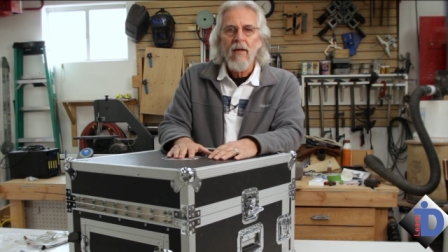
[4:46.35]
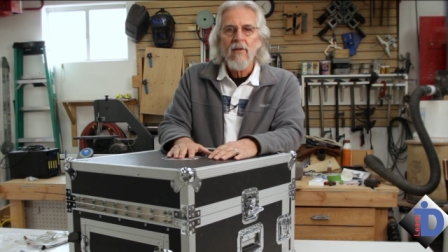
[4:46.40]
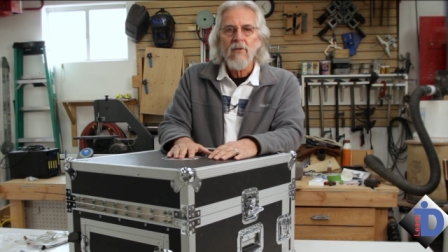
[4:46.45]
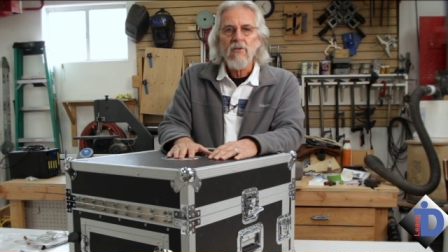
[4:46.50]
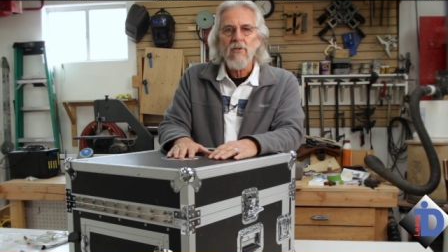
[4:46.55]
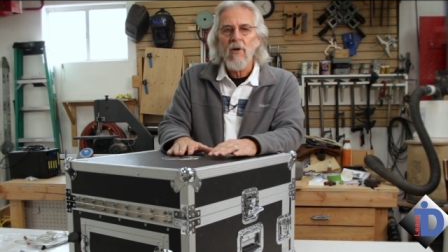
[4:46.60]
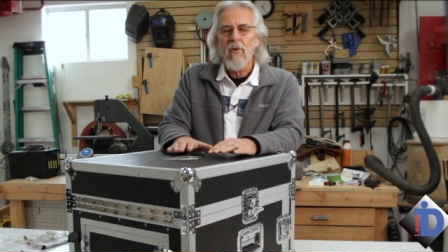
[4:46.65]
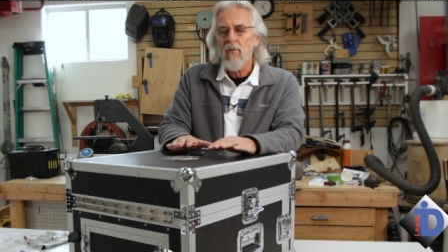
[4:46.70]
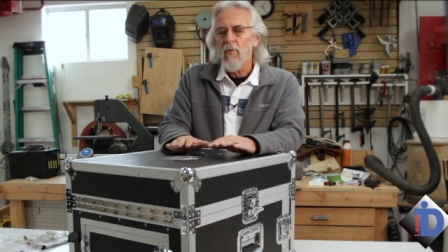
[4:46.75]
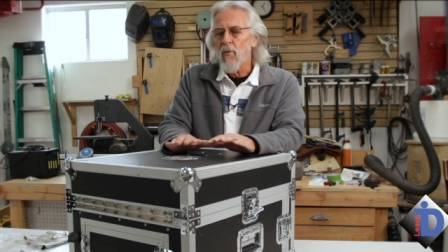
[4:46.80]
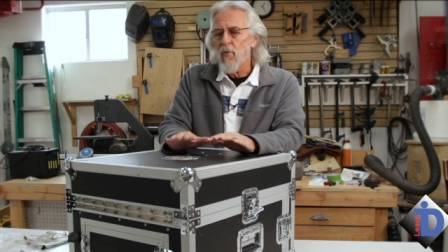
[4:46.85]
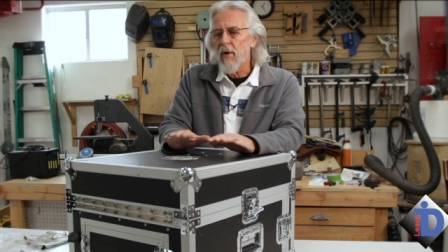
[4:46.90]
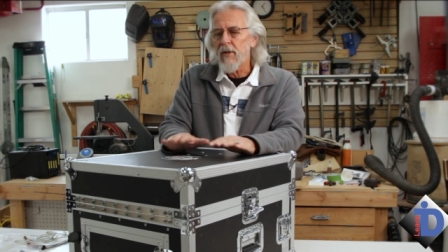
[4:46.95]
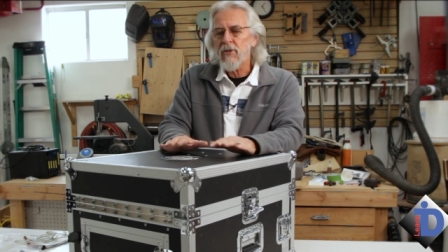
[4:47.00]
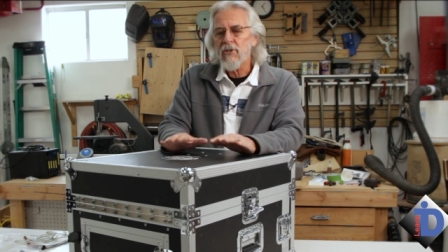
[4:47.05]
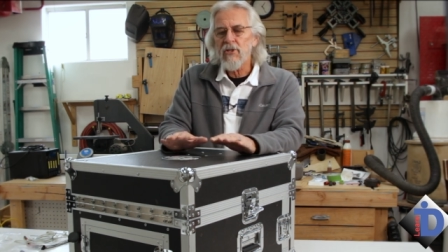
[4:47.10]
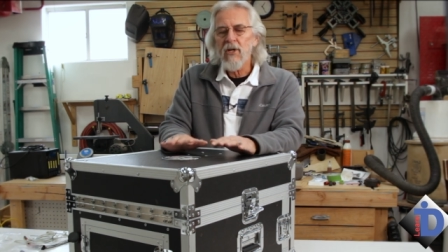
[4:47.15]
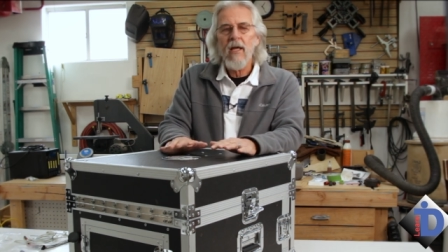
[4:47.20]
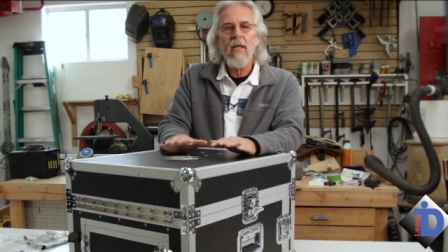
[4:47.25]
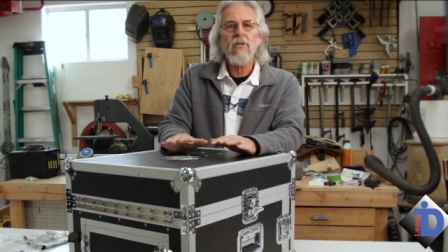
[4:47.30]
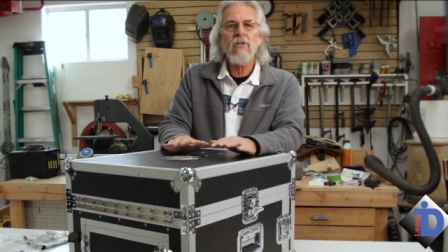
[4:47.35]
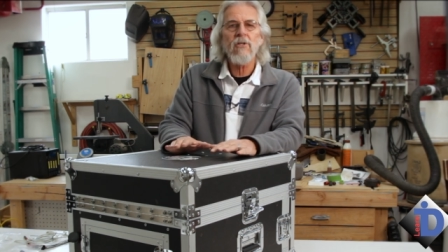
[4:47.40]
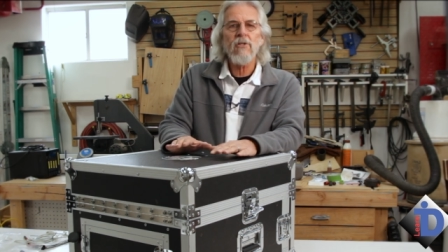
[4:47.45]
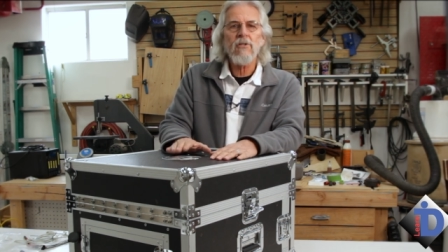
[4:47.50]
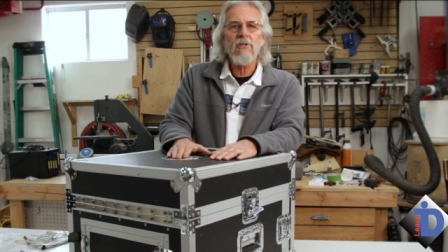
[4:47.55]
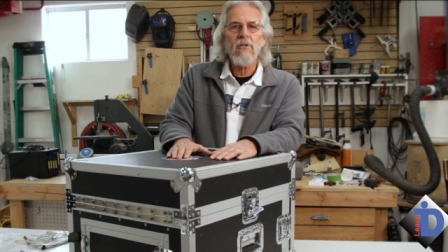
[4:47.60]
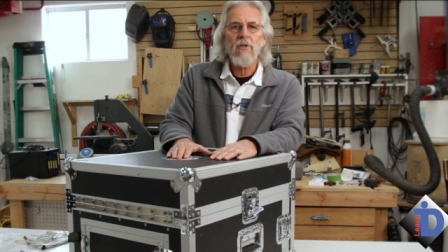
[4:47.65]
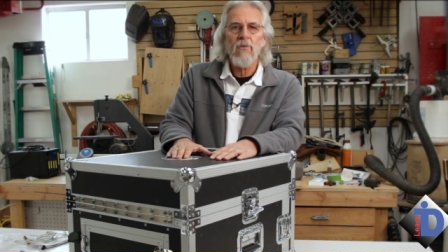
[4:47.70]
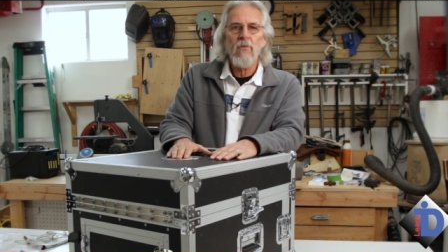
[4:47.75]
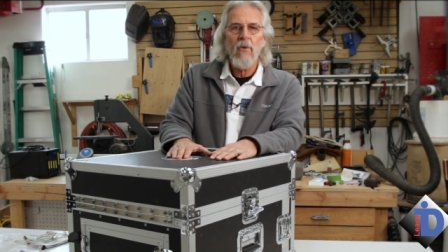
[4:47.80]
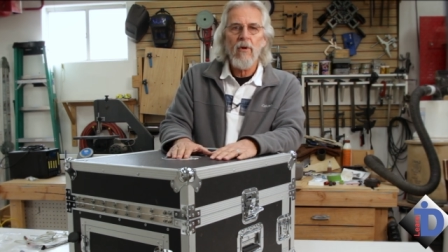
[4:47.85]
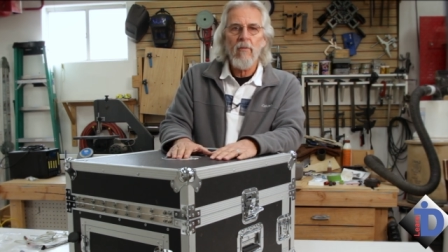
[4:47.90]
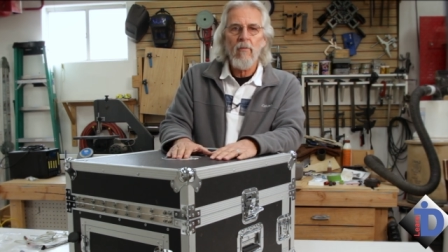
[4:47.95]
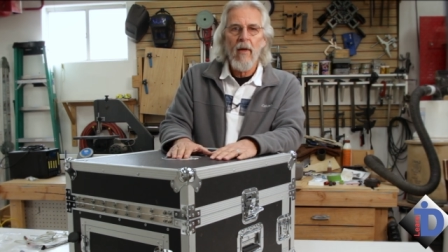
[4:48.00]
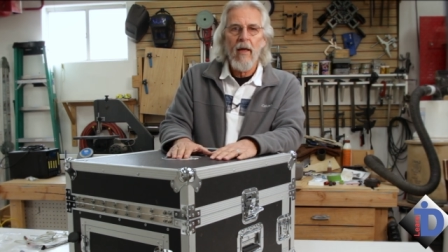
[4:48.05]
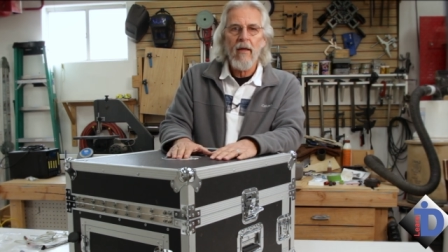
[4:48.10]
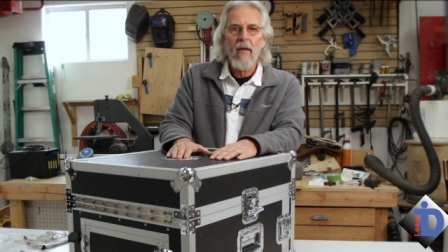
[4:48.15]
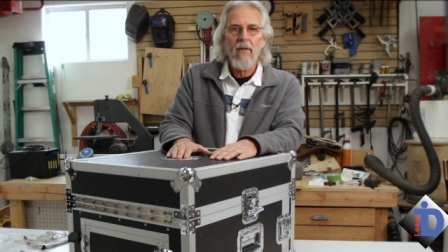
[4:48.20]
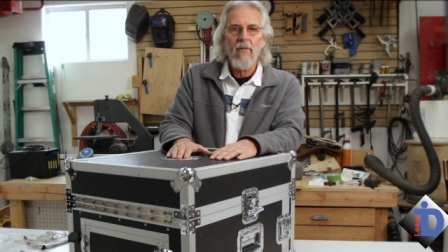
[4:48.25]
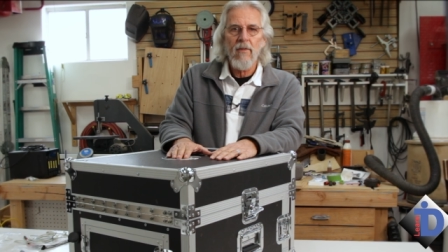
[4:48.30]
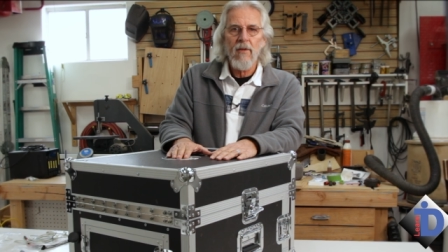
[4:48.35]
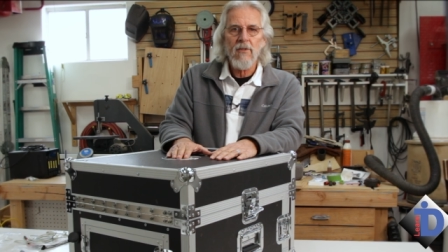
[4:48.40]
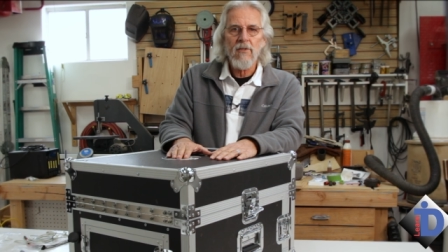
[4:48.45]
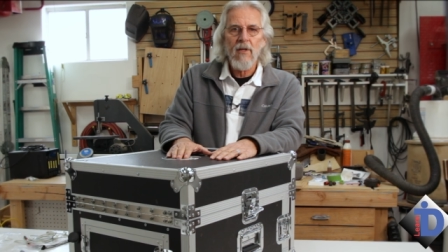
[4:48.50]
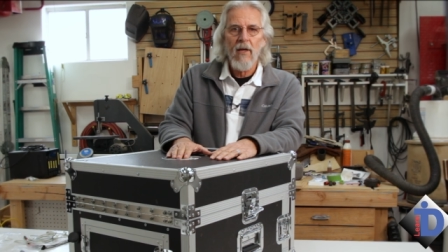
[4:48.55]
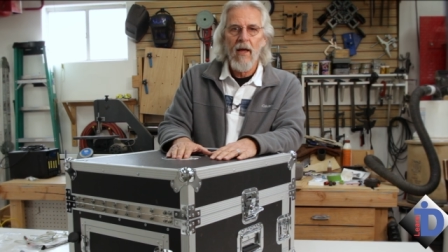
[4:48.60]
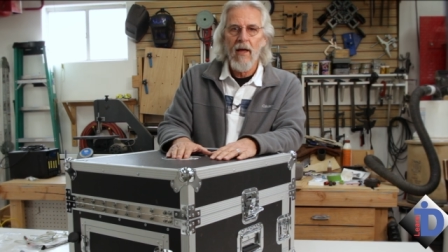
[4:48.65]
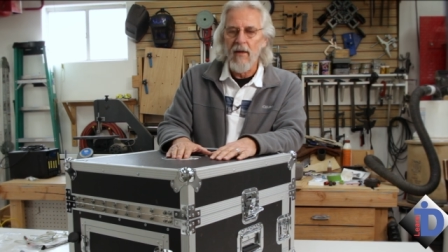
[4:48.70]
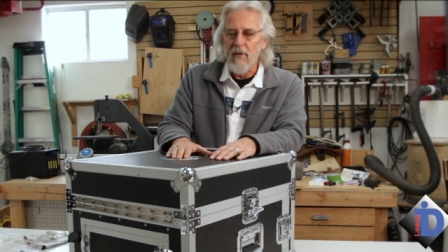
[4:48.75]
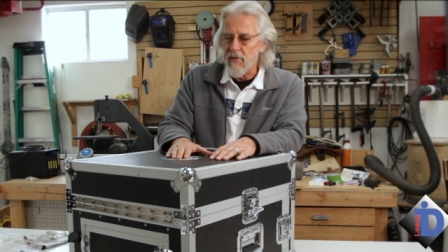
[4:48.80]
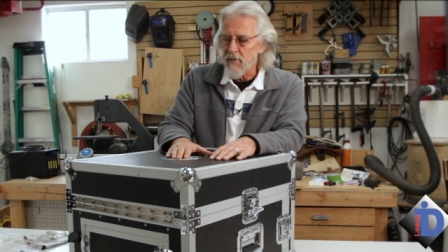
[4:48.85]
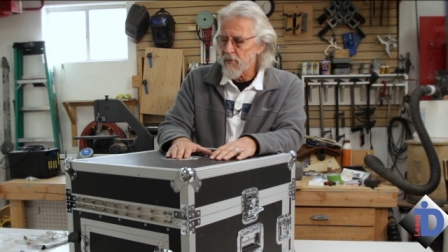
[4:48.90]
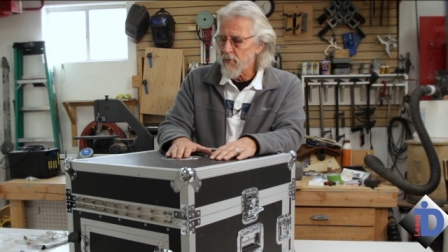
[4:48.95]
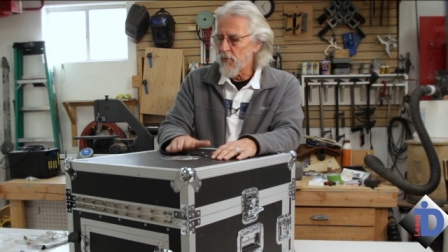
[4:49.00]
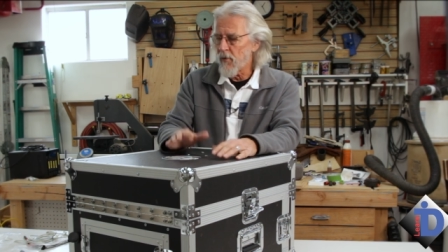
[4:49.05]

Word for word: So what changes did we make in this case?